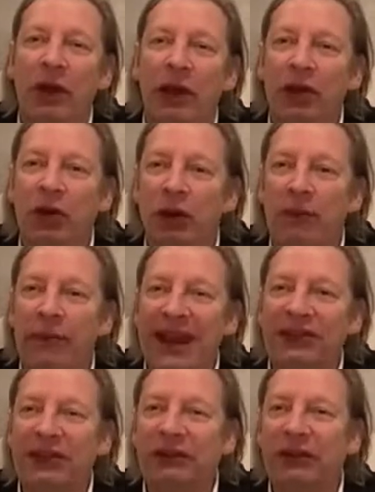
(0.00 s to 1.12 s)
what I call
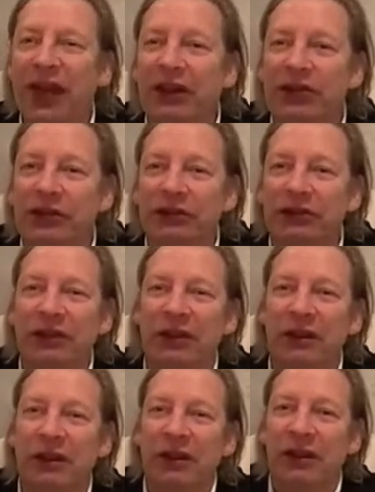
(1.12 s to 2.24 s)
massive actions.
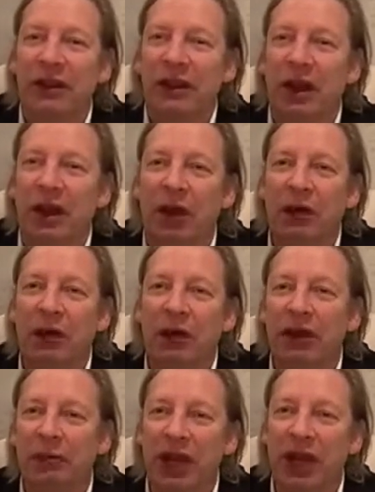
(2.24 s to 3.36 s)
O are
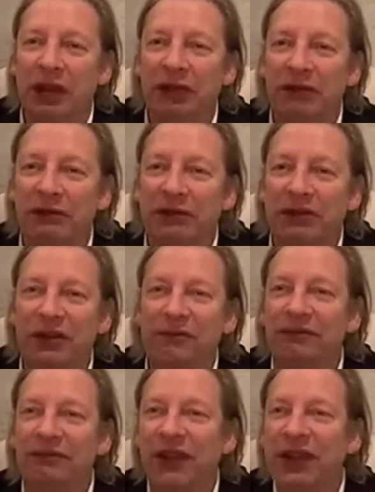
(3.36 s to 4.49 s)
the objectives.
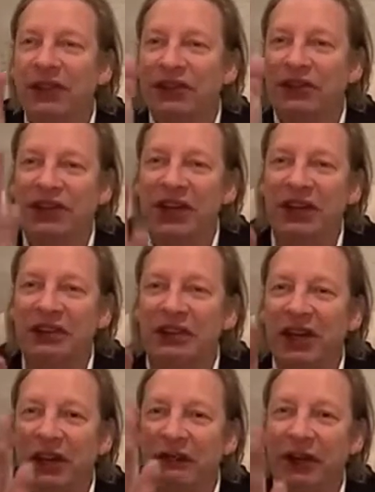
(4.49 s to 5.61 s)
C is
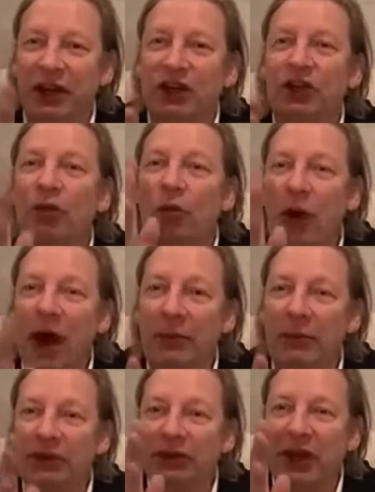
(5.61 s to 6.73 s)
the conviction, the
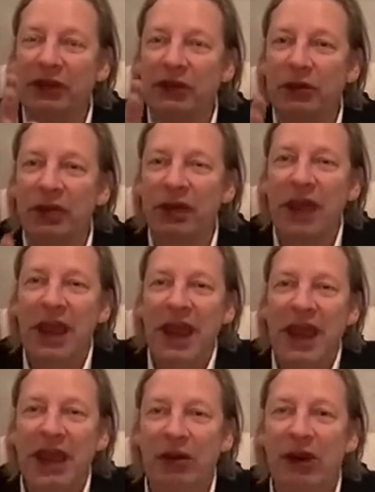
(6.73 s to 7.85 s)
why must I do it.
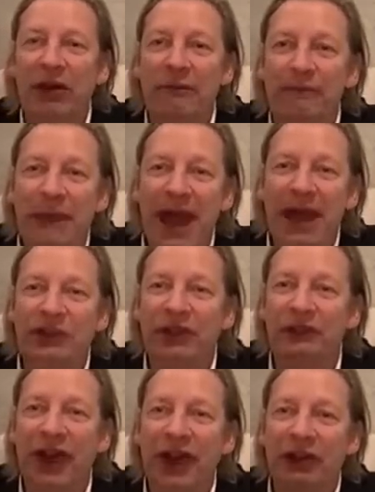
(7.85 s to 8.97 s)
Here are the
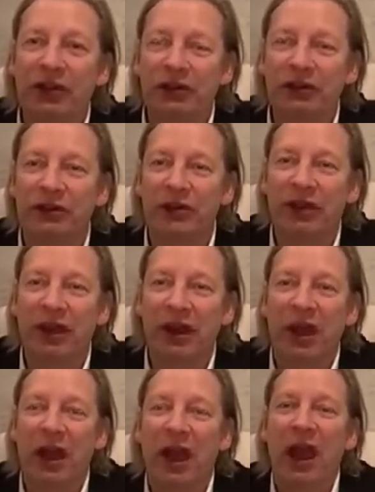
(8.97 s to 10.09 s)
massive actions.
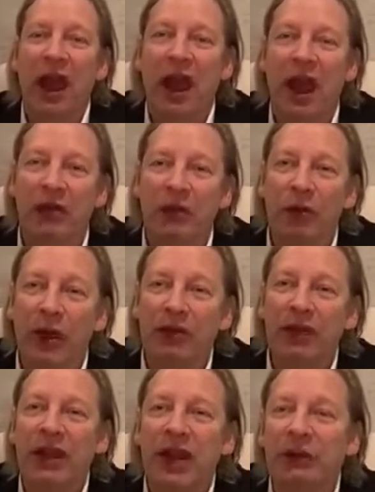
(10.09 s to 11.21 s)
And the
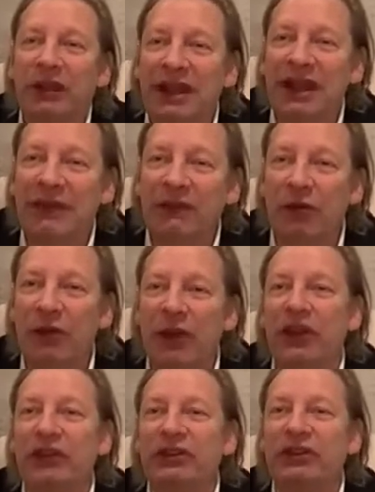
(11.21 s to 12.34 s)
one thing I would leave you
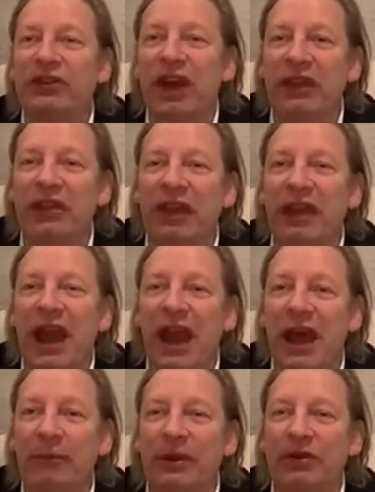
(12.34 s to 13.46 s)
with is nothing
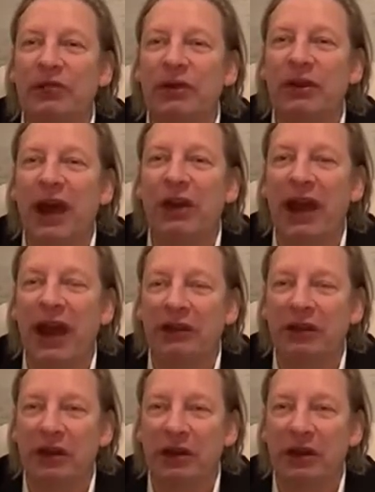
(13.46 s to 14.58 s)
happens without
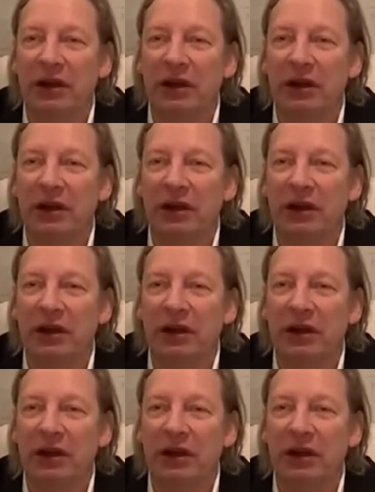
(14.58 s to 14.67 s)
action.